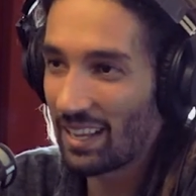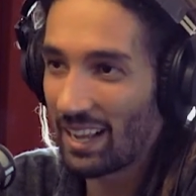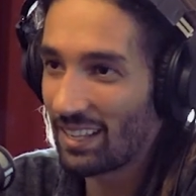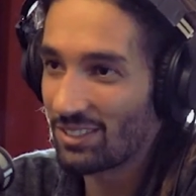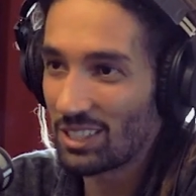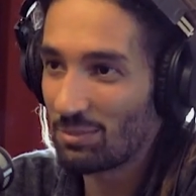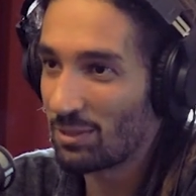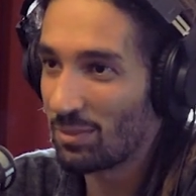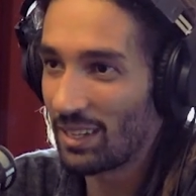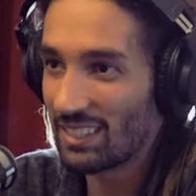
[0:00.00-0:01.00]
as cheap
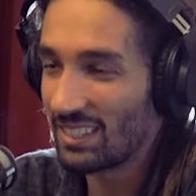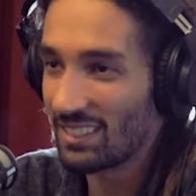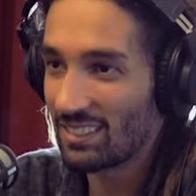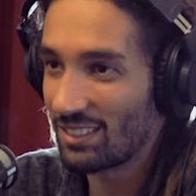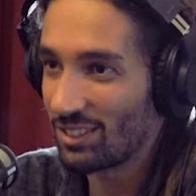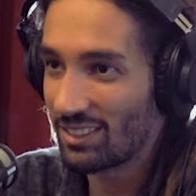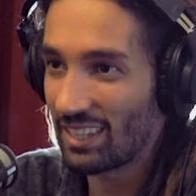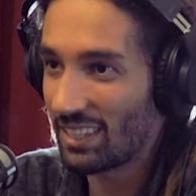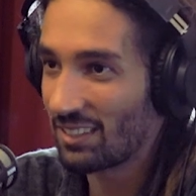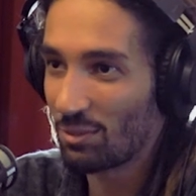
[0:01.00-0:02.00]
as Bali is, it
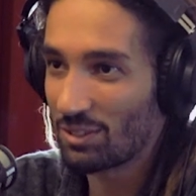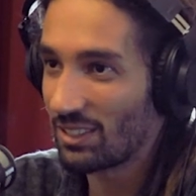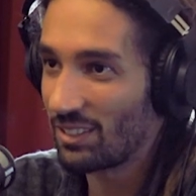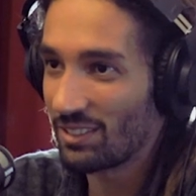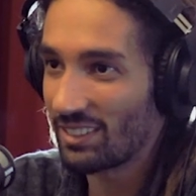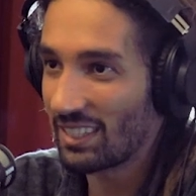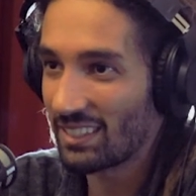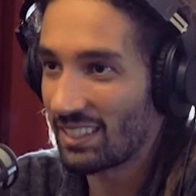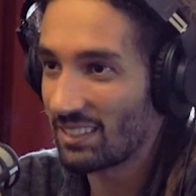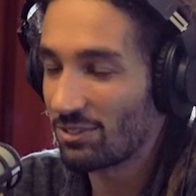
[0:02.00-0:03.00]
was another thing
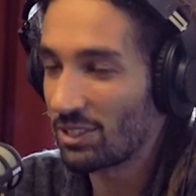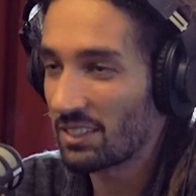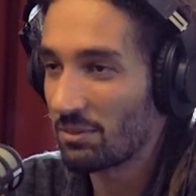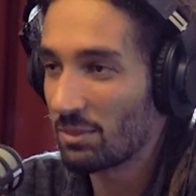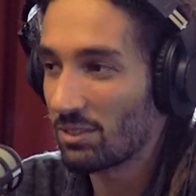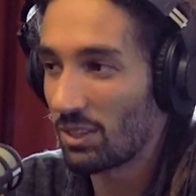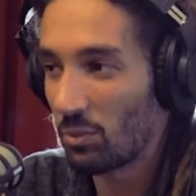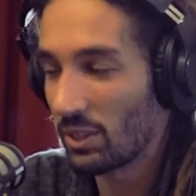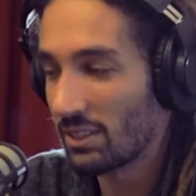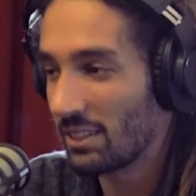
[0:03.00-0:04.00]
that attracted me. So I
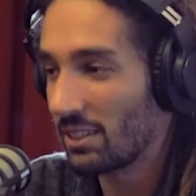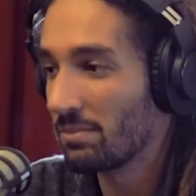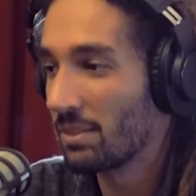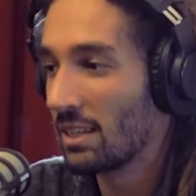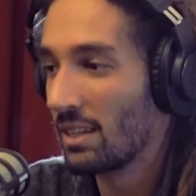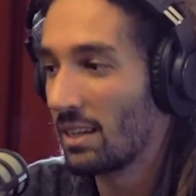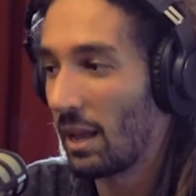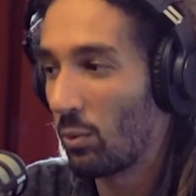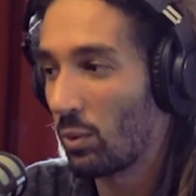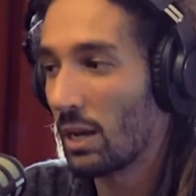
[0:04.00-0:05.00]
went there.
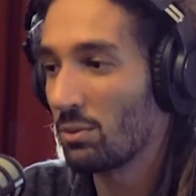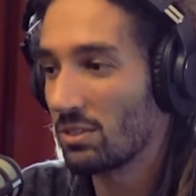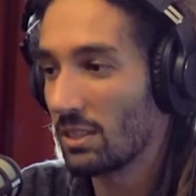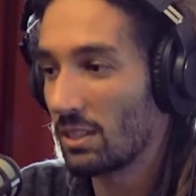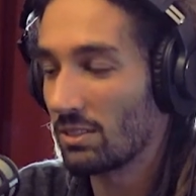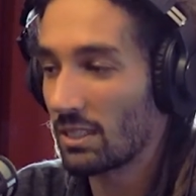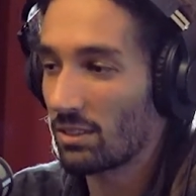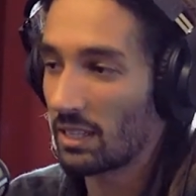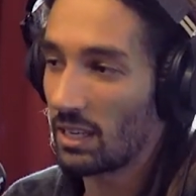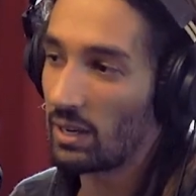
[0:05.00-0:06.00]
And when I was there, I was like,
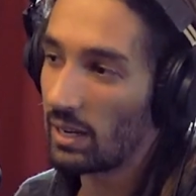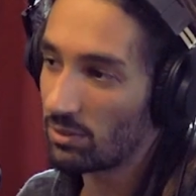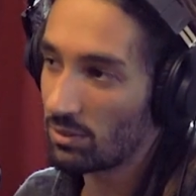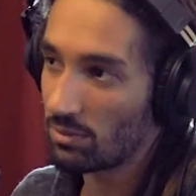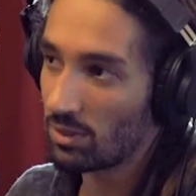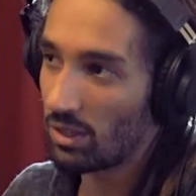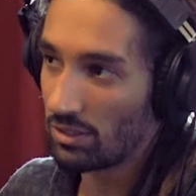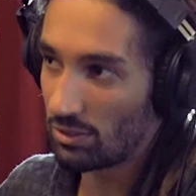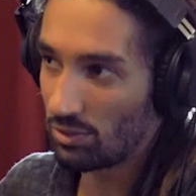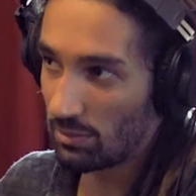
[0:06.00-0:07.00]
okay, now I have to
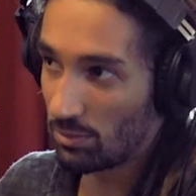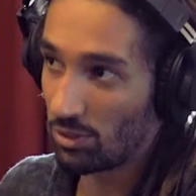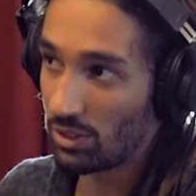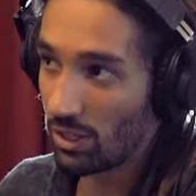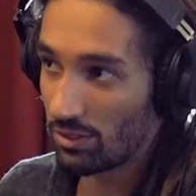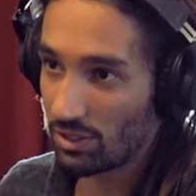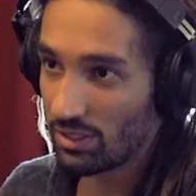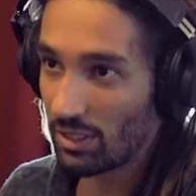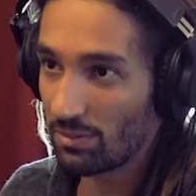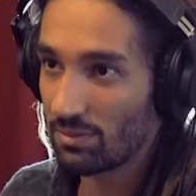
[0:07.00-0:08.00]
concentrate more on other
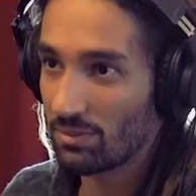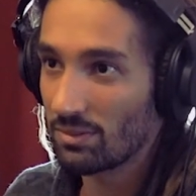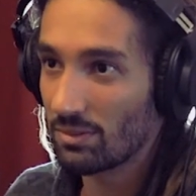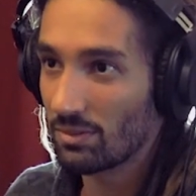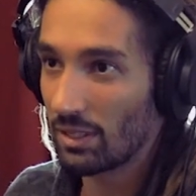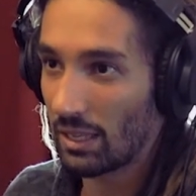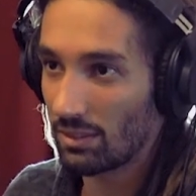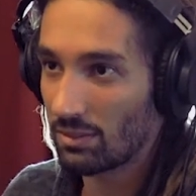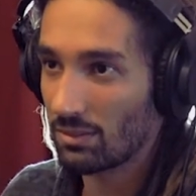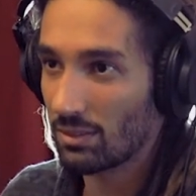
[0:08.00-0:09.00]
stuff, like
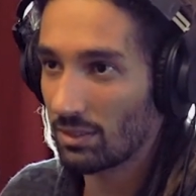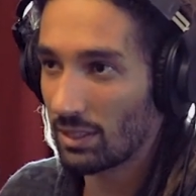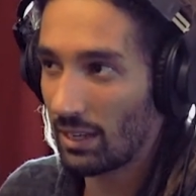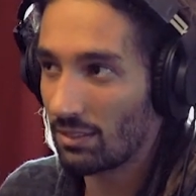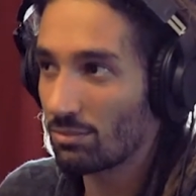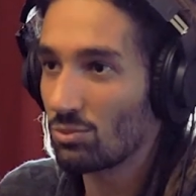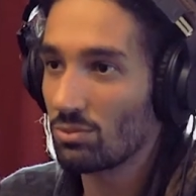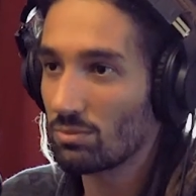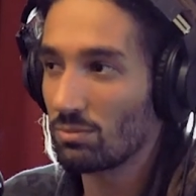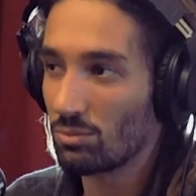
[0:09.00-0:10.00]
kind of
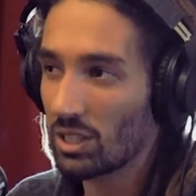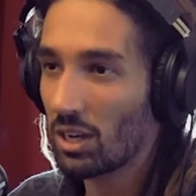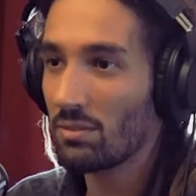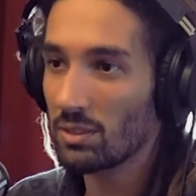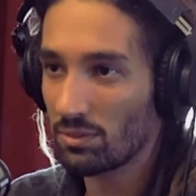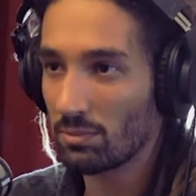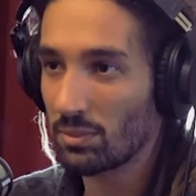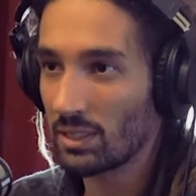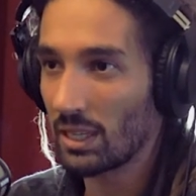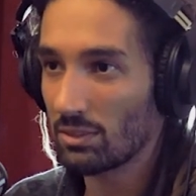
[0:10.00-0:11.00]
recovery from
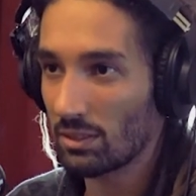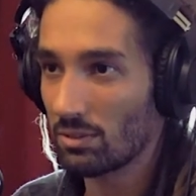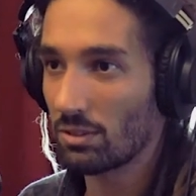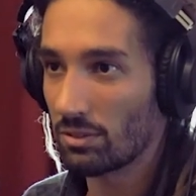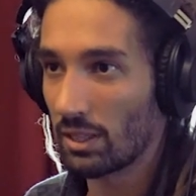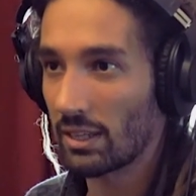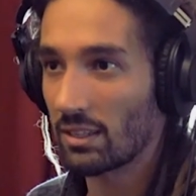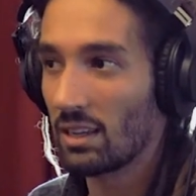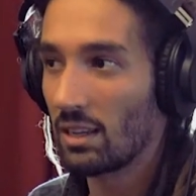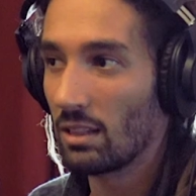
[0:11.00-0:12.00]
burnout is also like
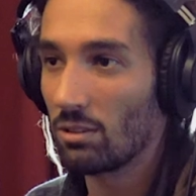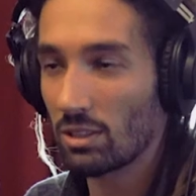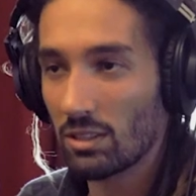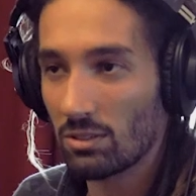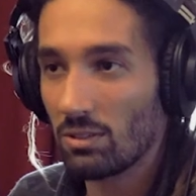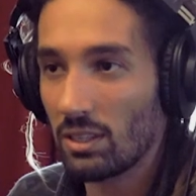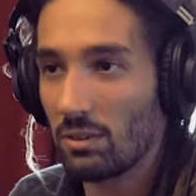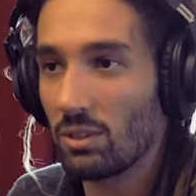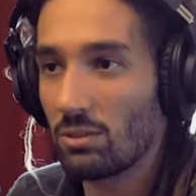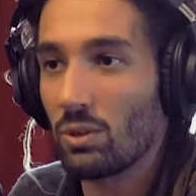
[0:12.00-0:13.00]
looking into, all right,
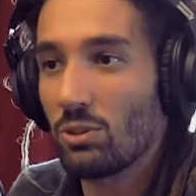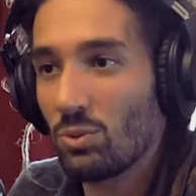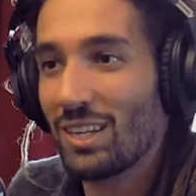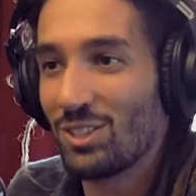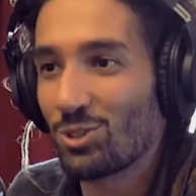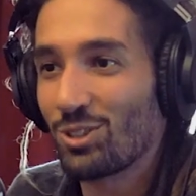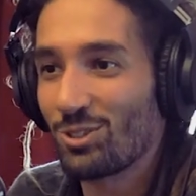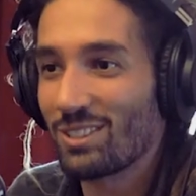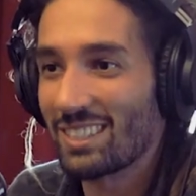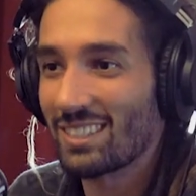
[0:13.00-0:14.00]
what do I enjoy
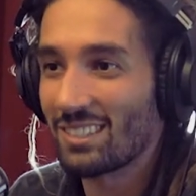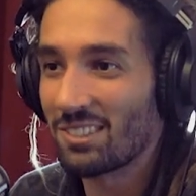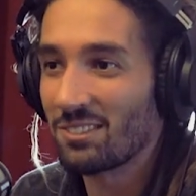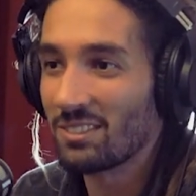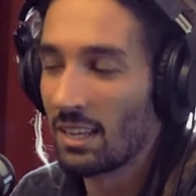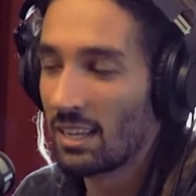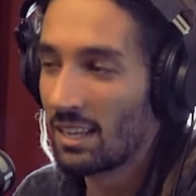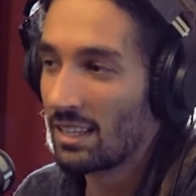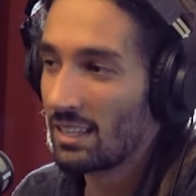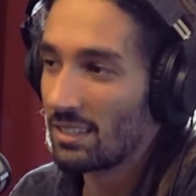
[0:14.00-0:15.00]
doing, you know?
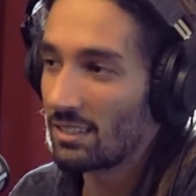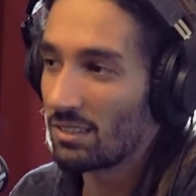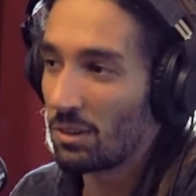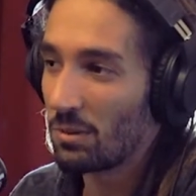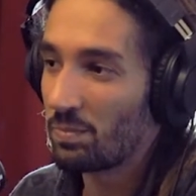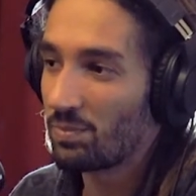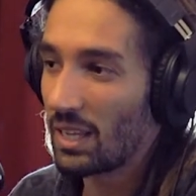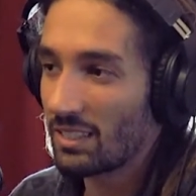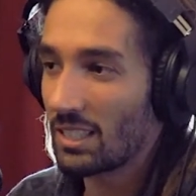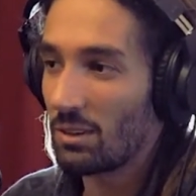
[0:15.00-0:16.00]
So
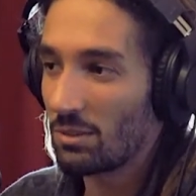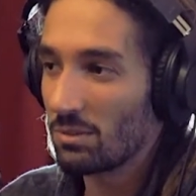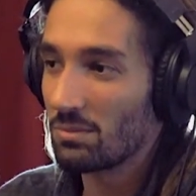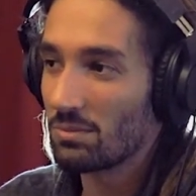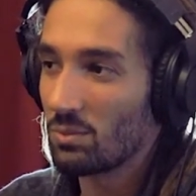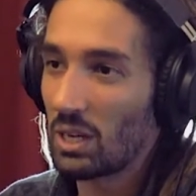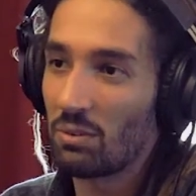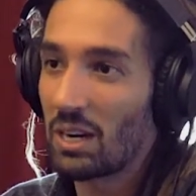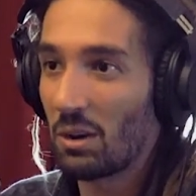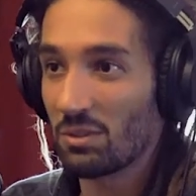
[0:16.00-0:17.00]
that's how,
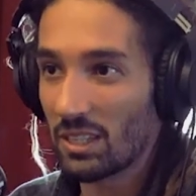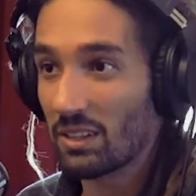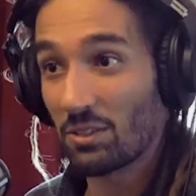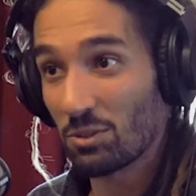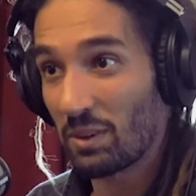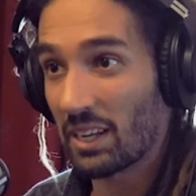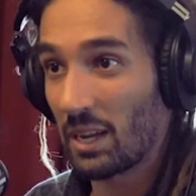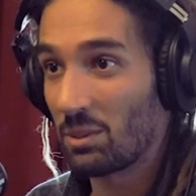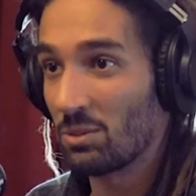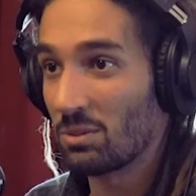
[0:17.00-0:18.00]
whenever I was out, I took my
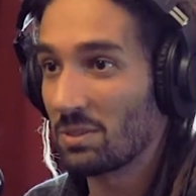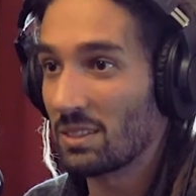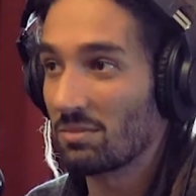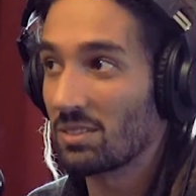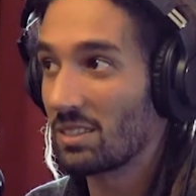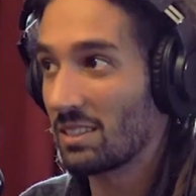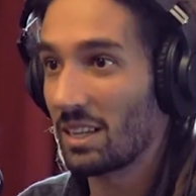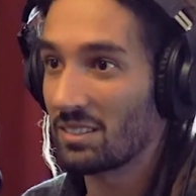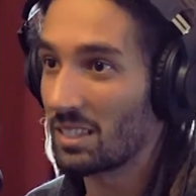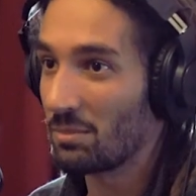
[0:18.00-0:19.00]
camera with me, see a
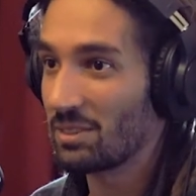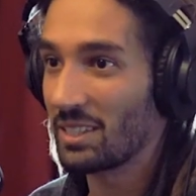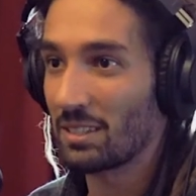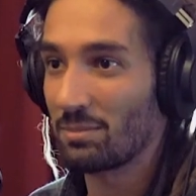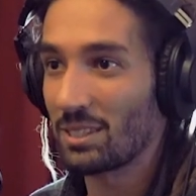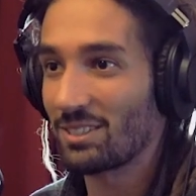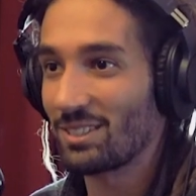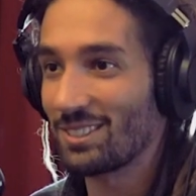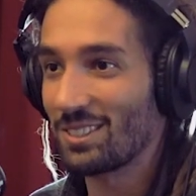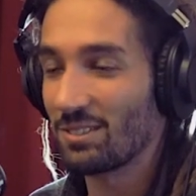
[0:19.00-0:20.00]
nice temple, take a picture,
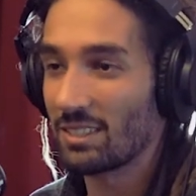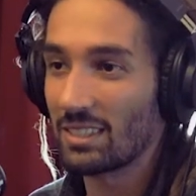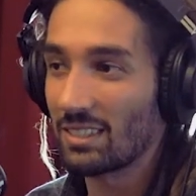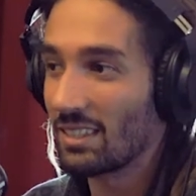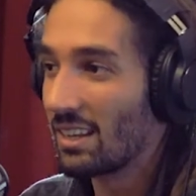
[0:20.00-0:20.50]
you know, see,